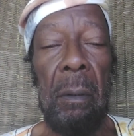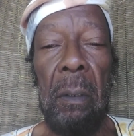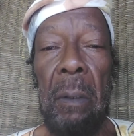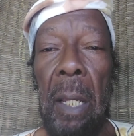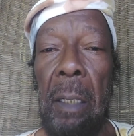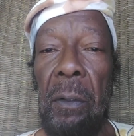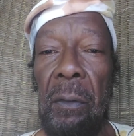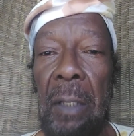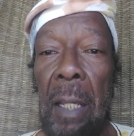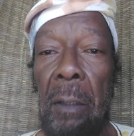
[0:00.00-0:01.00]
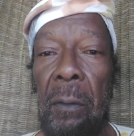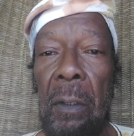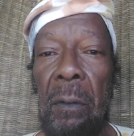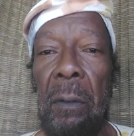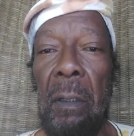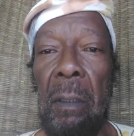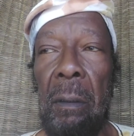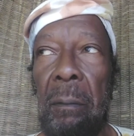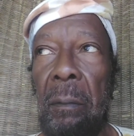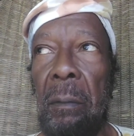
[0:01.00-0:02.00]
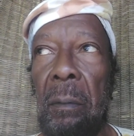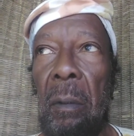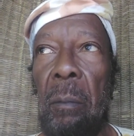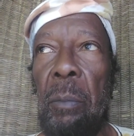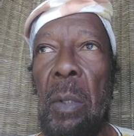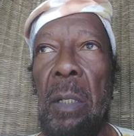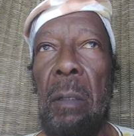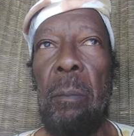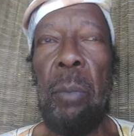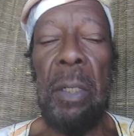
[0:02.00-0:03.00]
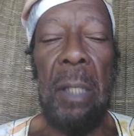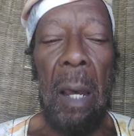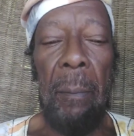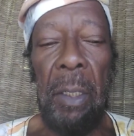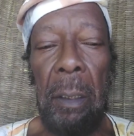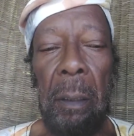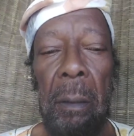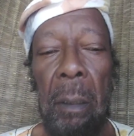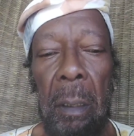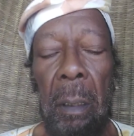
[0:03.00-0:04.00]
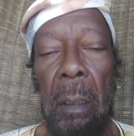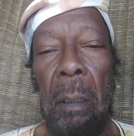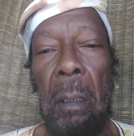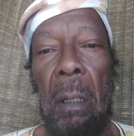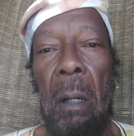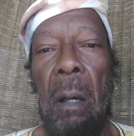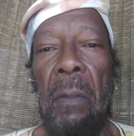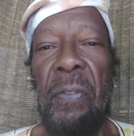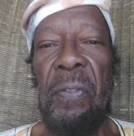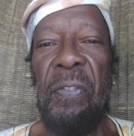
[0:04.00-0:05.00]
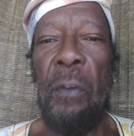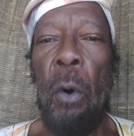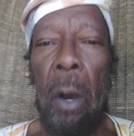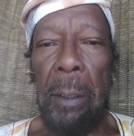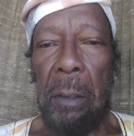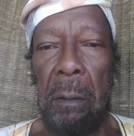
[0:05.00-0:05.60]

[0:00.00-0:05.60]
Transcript: The United States is the pre predominant thought.